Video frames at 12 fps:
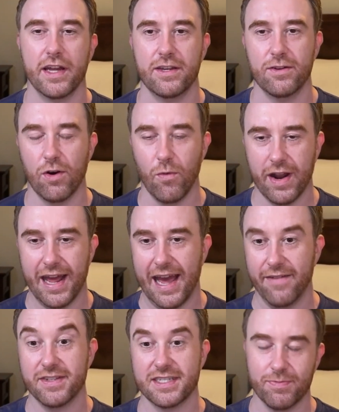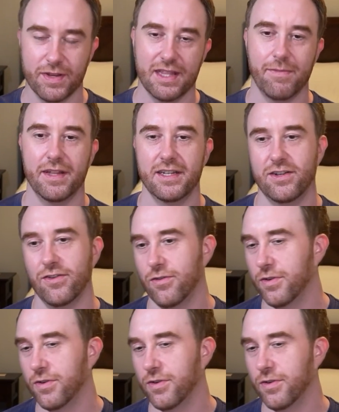You don't want to have to split them into